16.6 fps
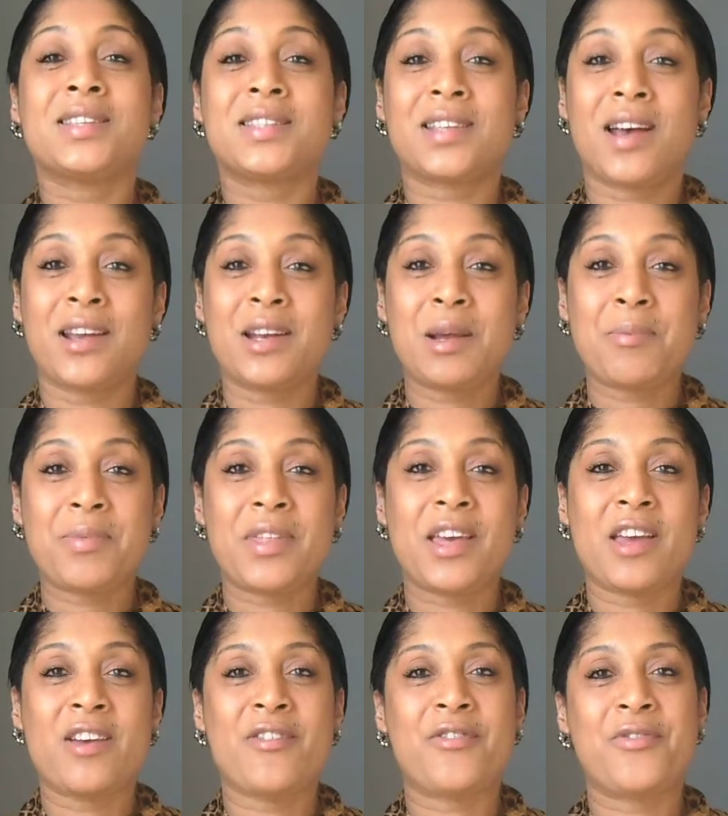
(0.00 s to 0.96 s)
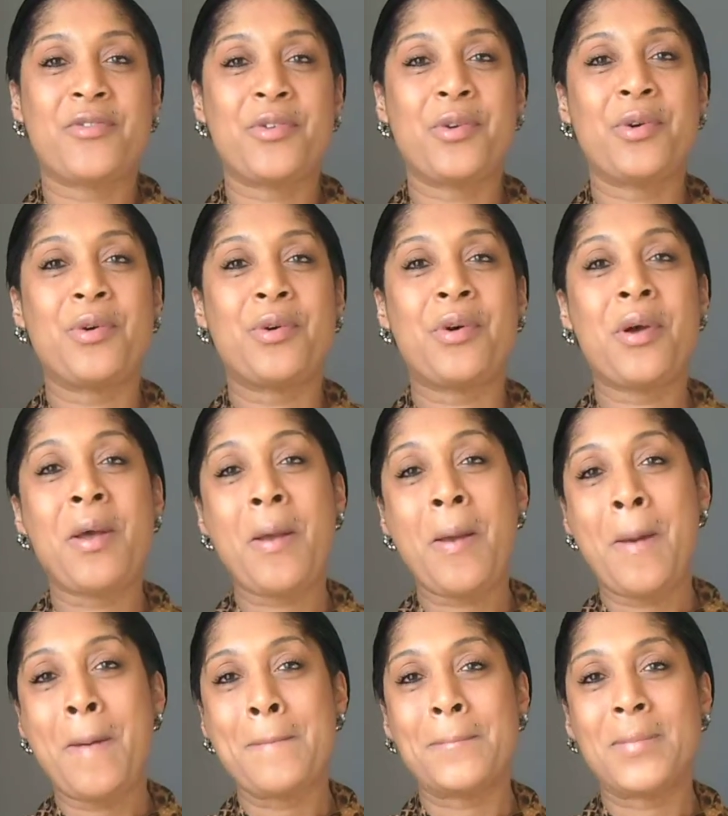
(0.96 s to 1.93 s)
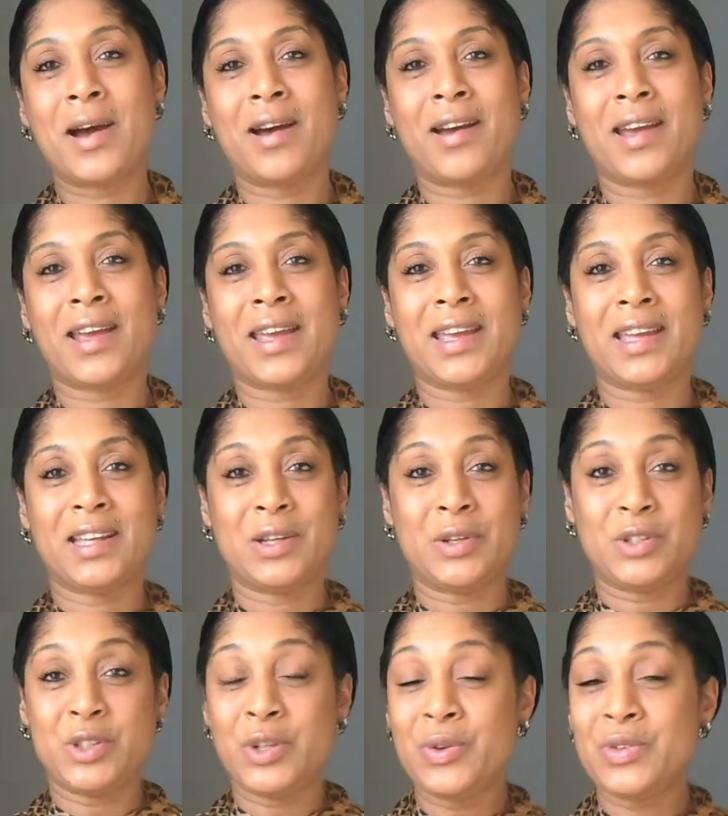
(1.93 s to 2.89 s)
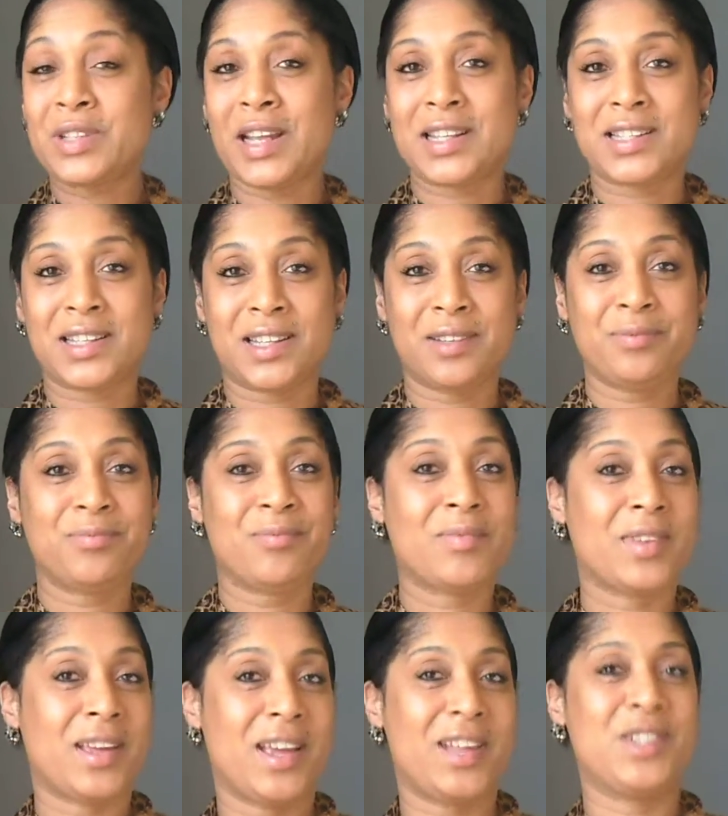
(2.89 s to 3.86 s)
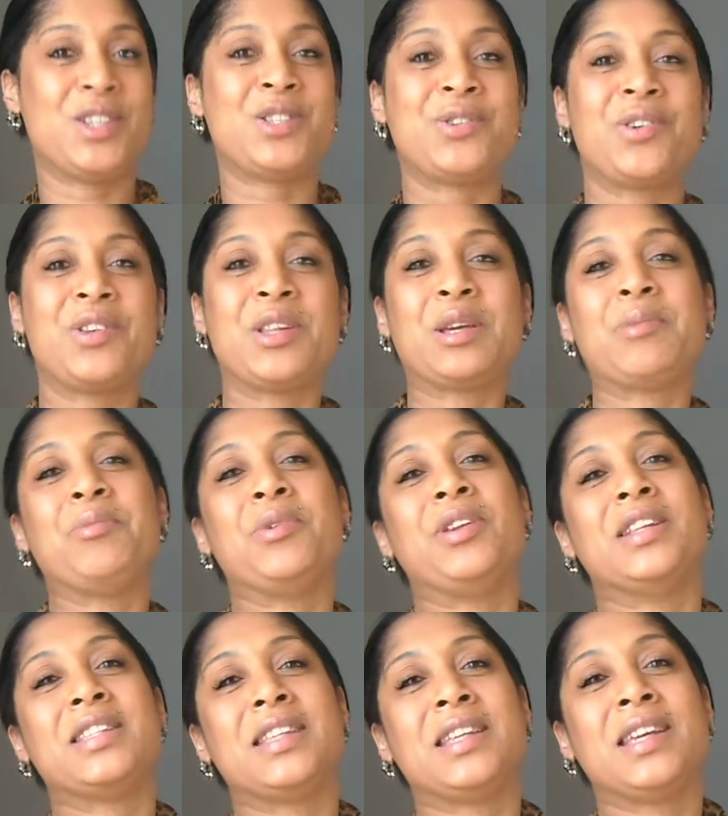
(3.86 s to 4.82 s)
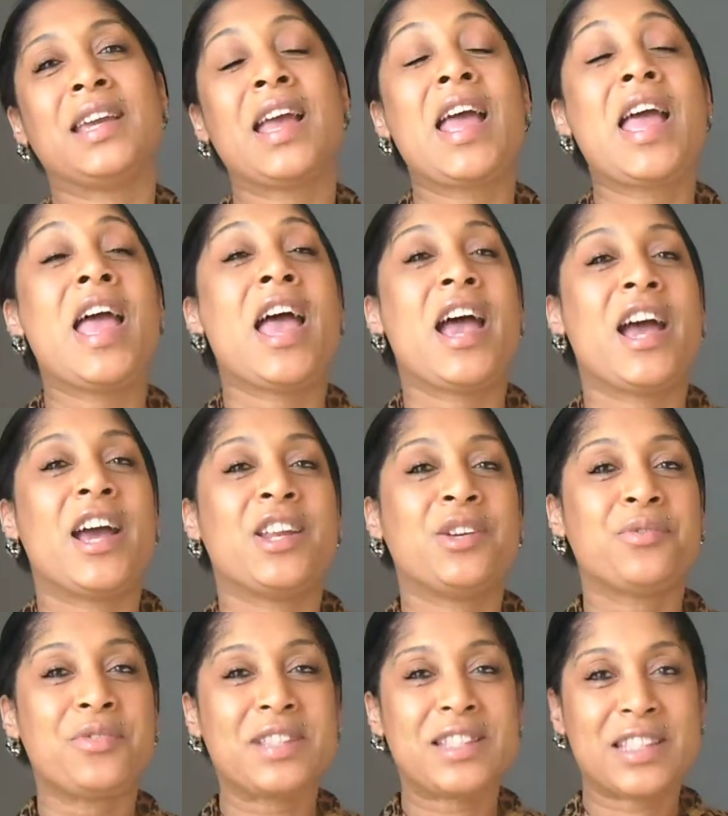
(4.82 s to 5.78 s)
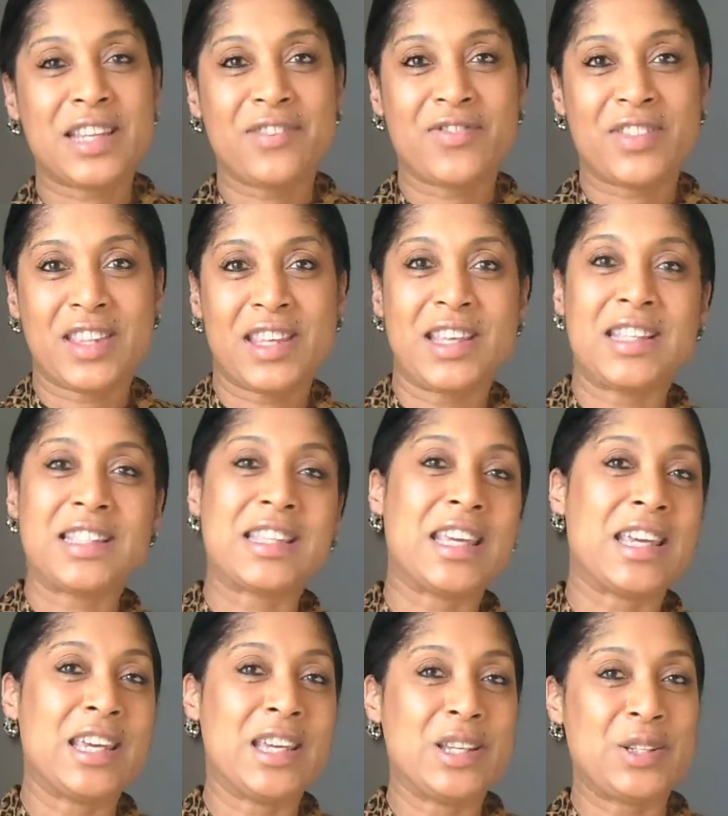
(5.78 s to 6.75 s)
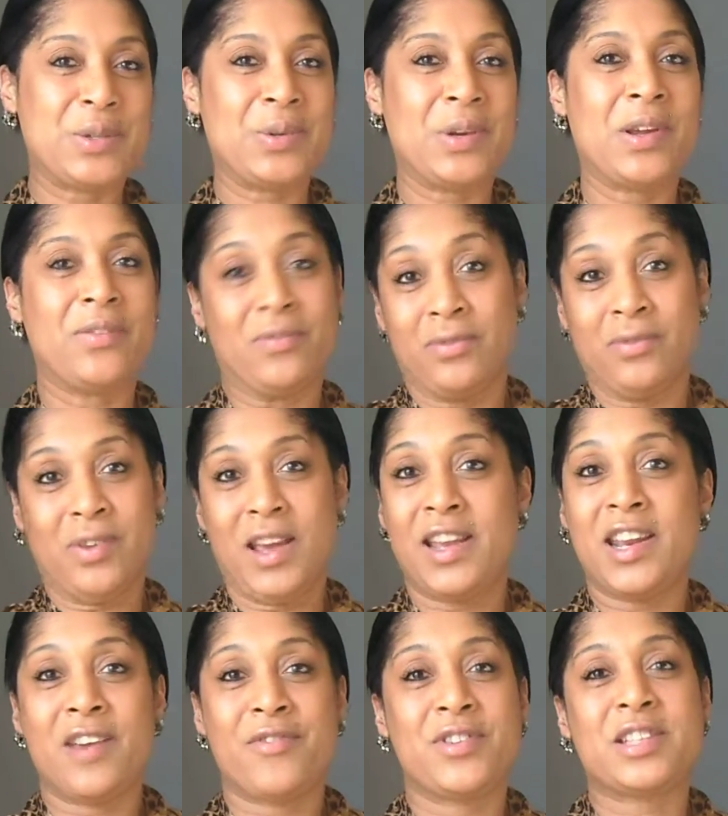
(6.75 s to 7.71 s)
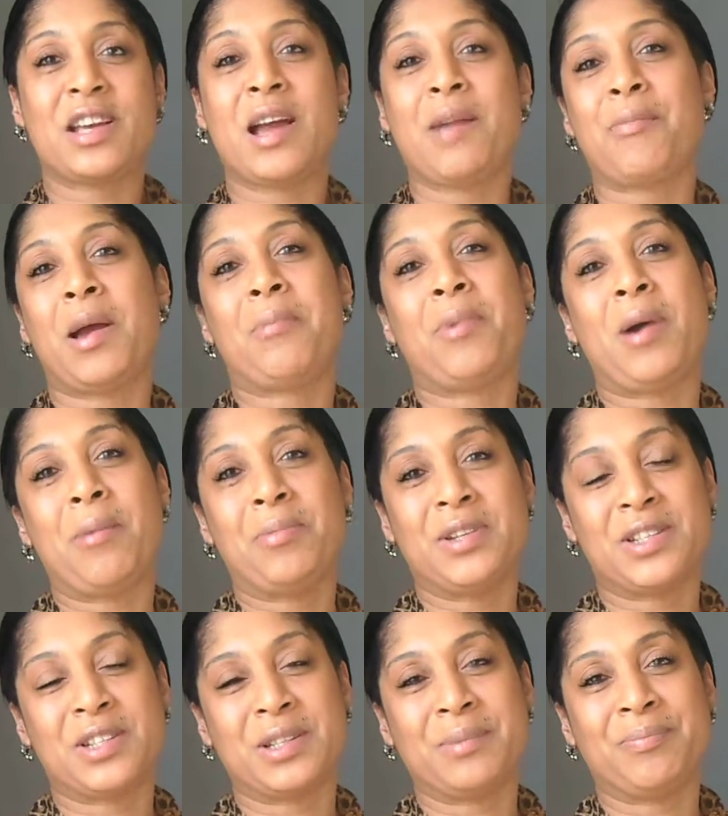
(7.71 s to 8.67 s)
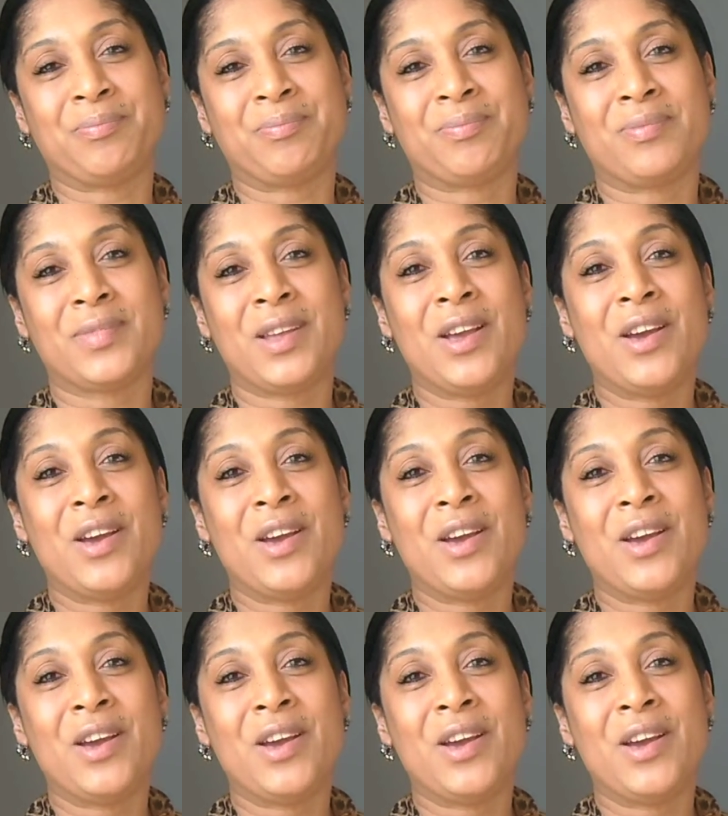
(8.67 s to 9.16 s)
Sign up there for my newsletter and to join the community, and you'll receive these each and every time I publish them.